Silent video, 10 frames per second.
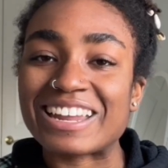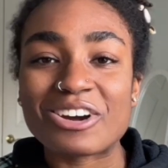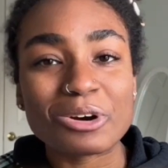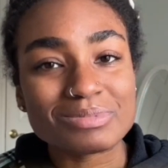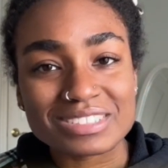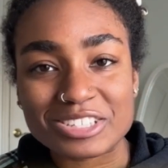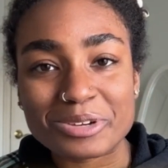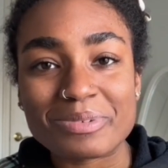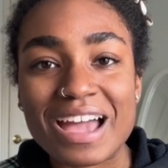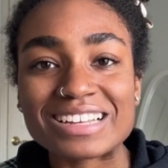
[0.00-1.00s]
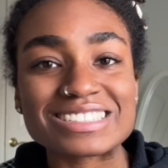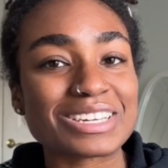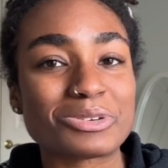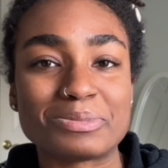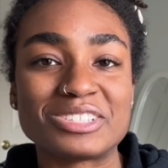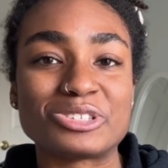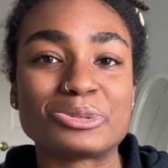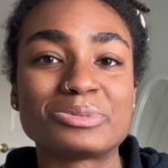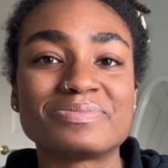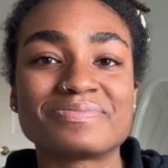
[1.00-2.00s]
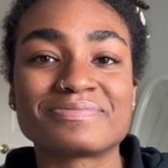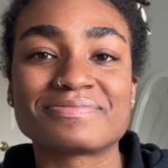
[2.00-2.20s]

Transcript: And I hope to see you practicing with me soon.